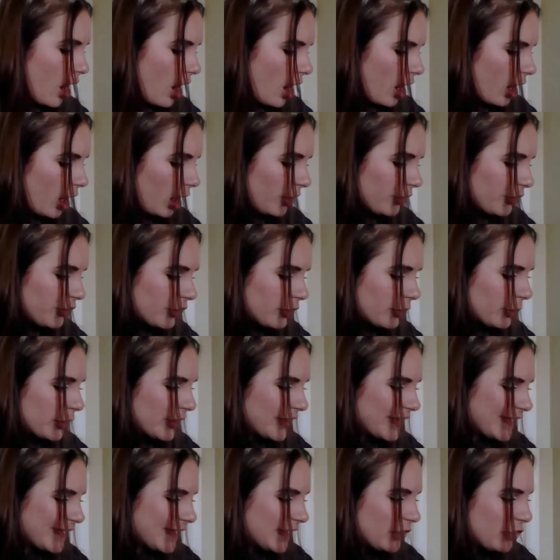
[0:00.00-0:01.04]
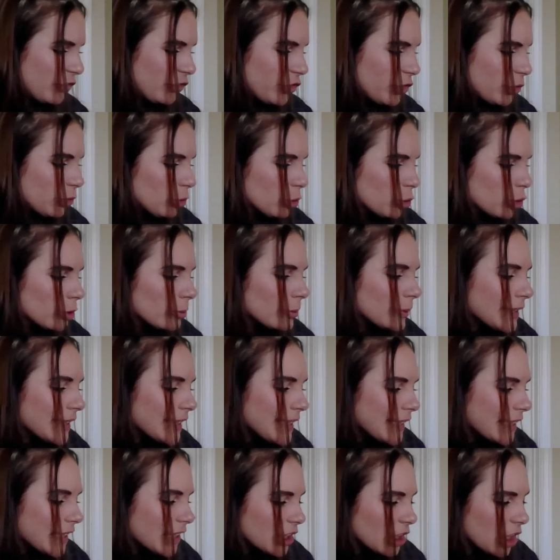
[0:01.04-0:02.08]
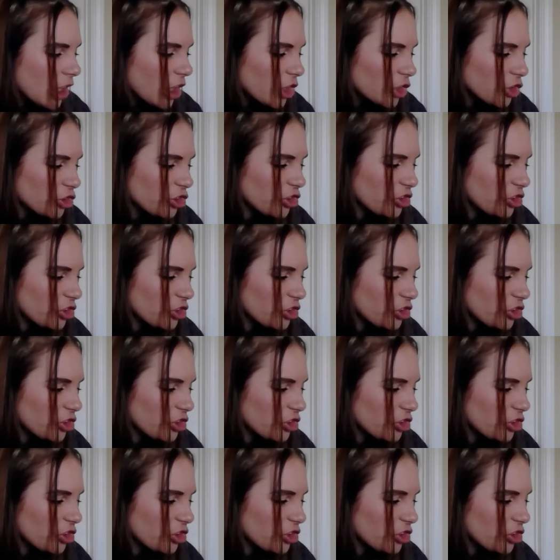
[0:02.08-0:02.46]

Also, since you normally cannot